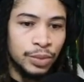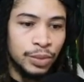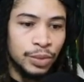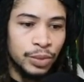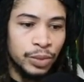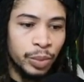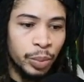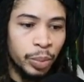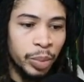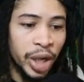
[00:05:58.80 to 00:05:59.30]

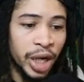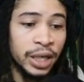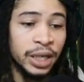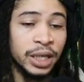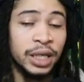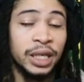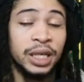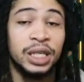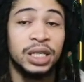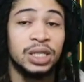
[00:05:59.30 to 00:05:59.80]
But
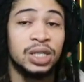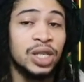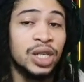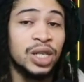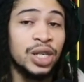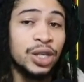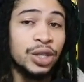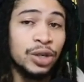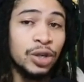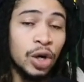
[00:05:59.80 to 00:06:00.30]
each tier
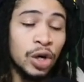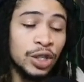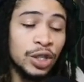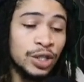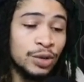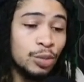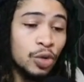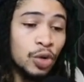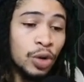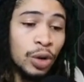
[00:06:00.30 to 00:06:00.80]
costs
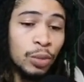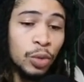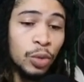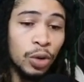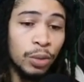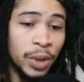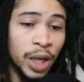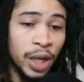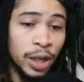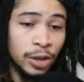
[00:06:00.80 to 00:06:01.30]
more and
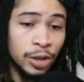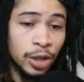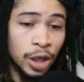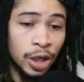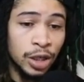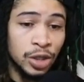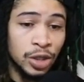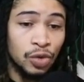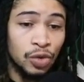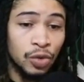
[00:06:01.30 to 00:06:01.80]
more
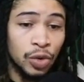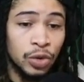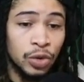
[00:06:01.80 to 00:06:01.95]
scrolls.